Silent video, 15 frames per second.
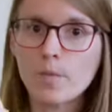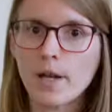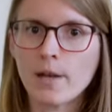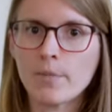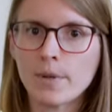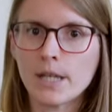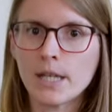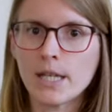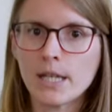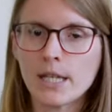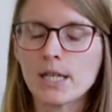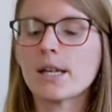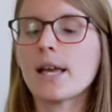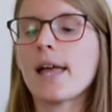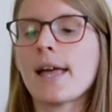my
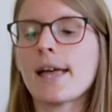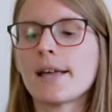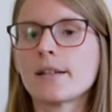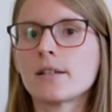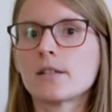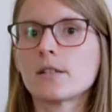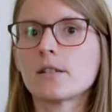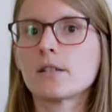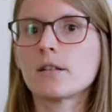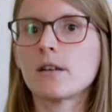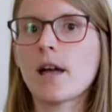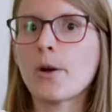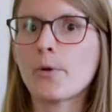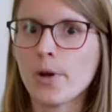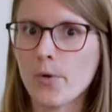bikini and
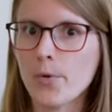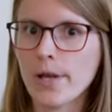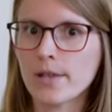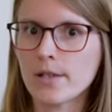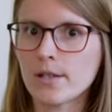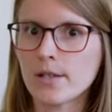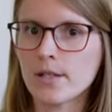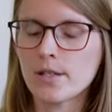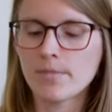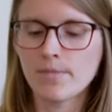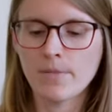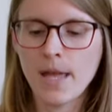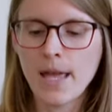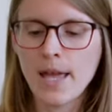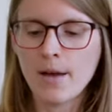I regretted it.
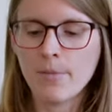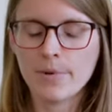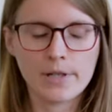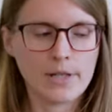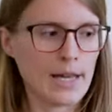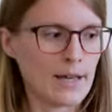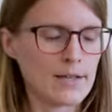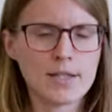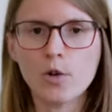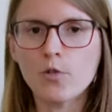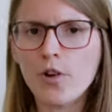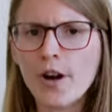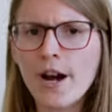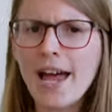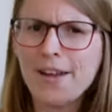But yeah, so
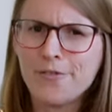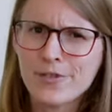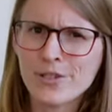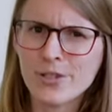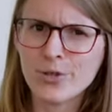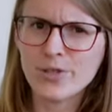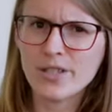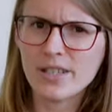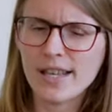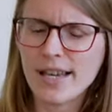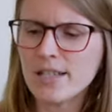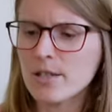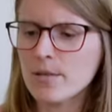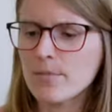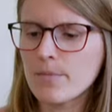far I haven't used it
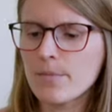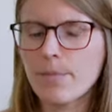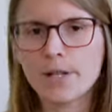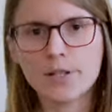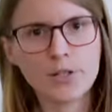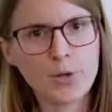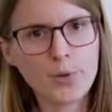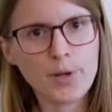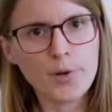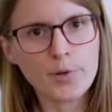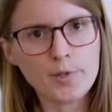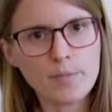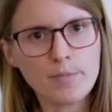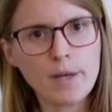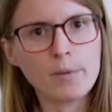yet, but who
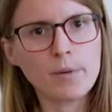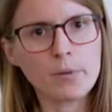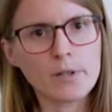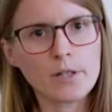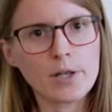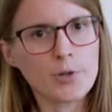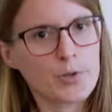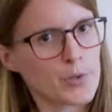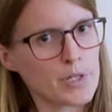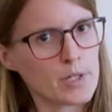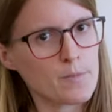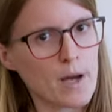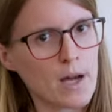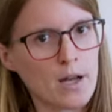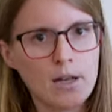knows, maybe we'll go to a
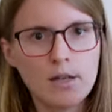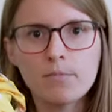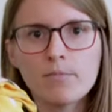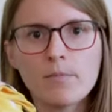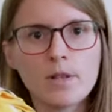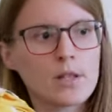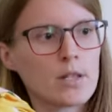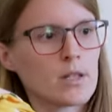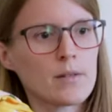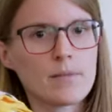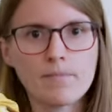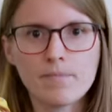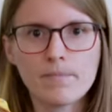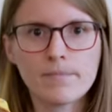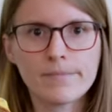spa in the
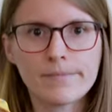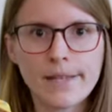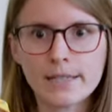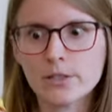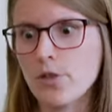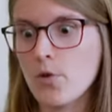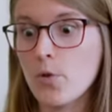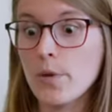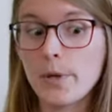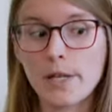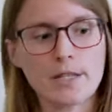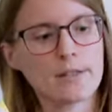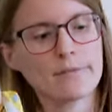next 3 weeks.